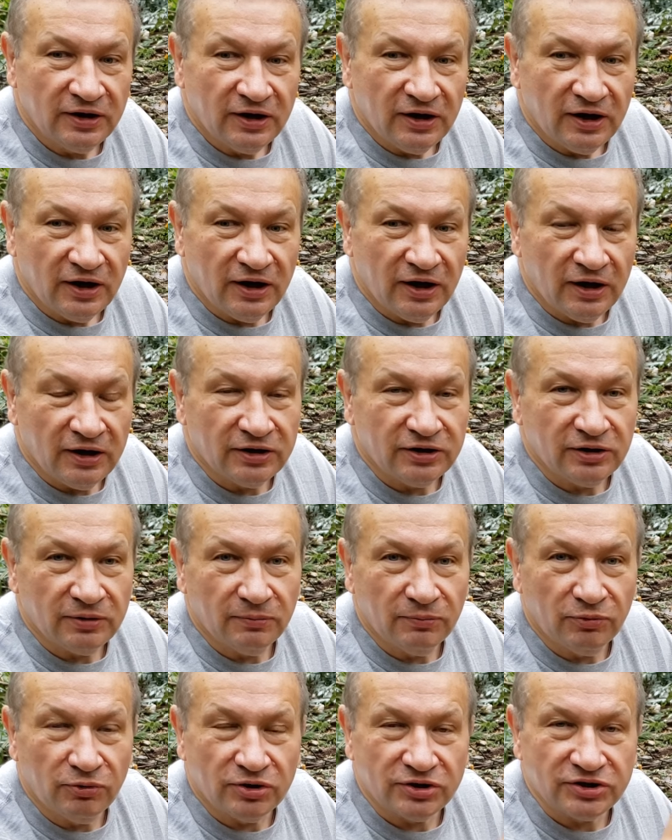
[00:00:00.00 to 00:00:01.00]
And
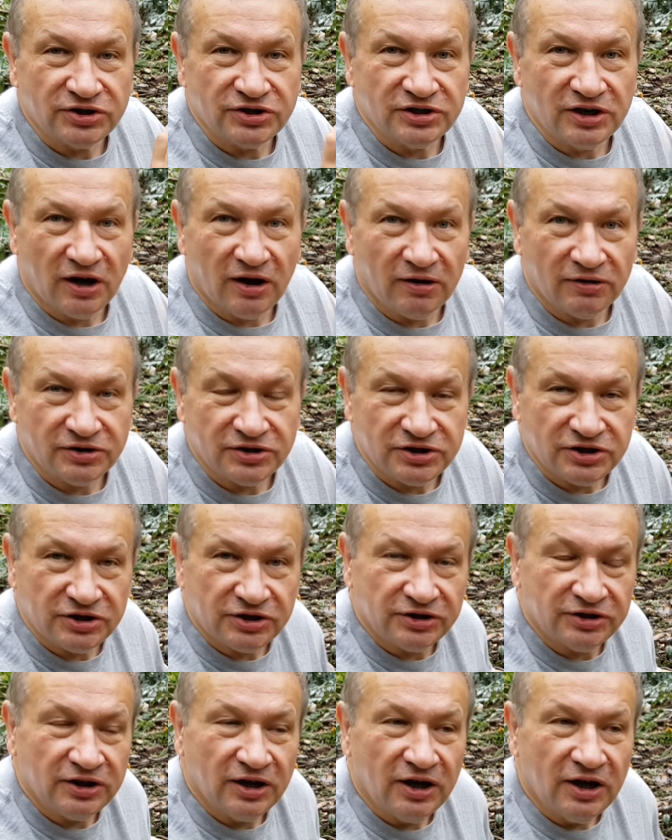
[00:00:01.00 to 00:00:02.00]
more
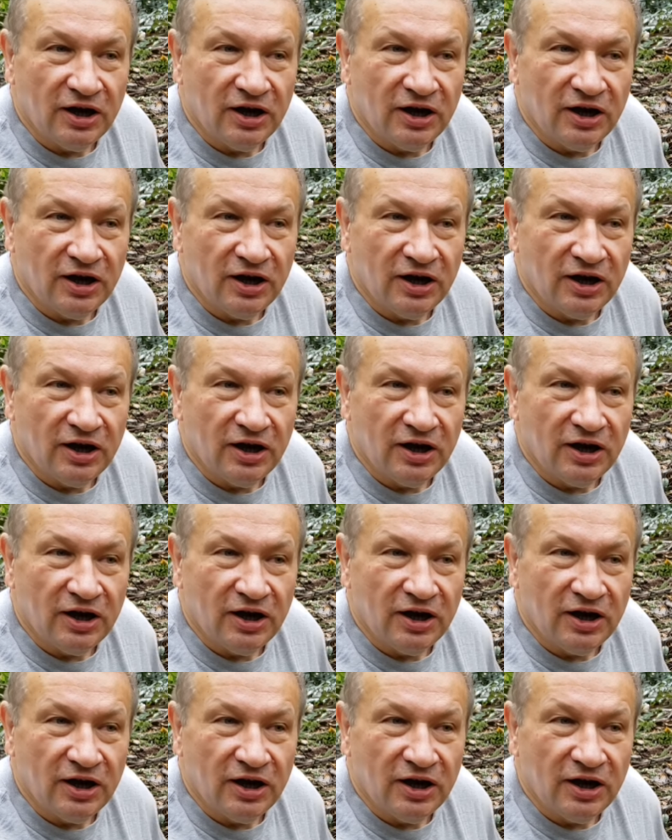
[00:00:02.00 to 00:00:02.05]
southern